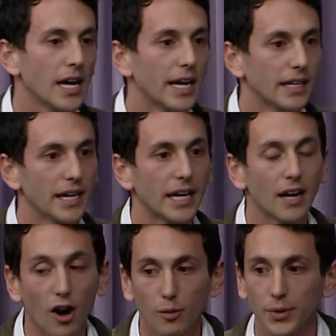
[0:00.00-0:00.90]
And,
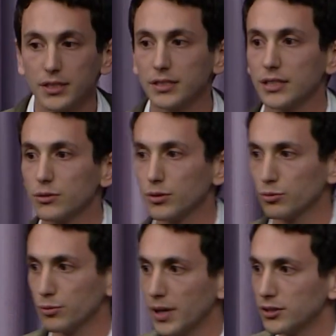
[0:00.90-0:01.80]
and our business,
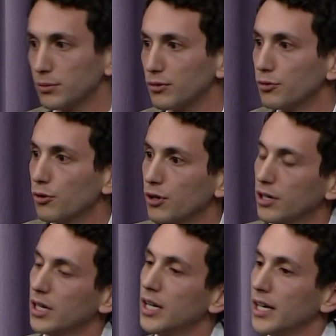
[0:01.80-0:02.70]
which we mentioned
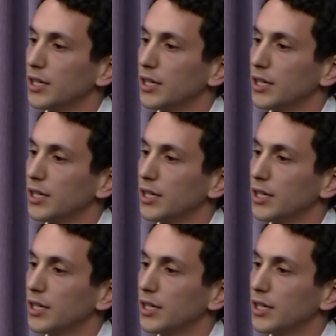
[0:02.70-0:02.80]
before,